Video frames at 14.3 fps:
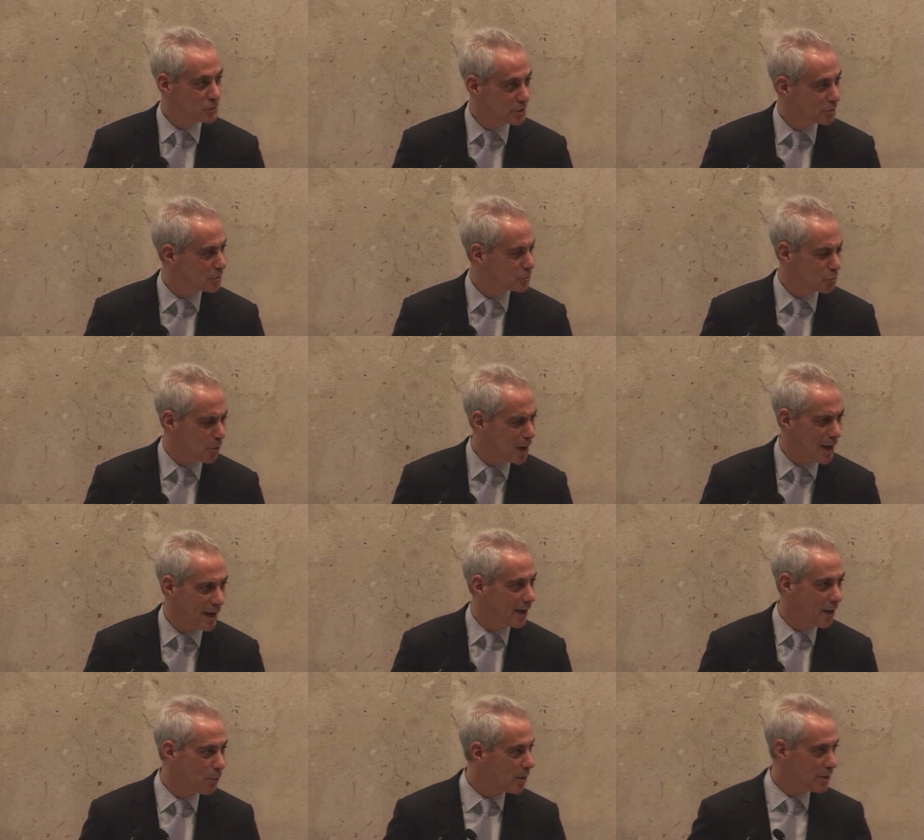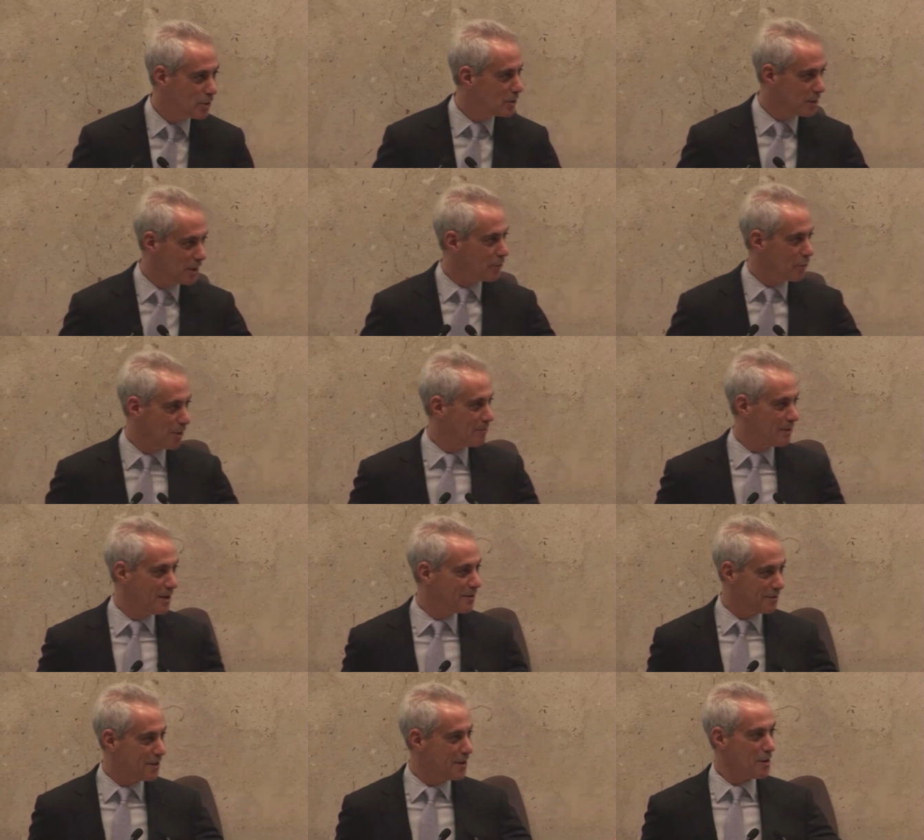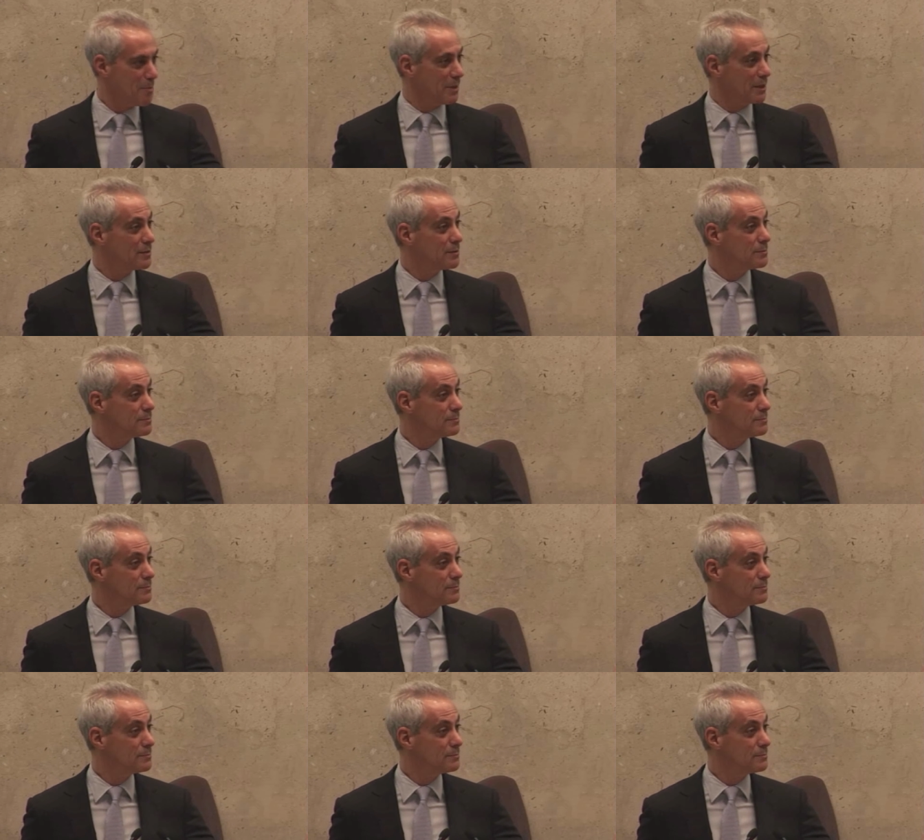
The general goes, "Why? I'll write you a letter. I'm the head of the Army."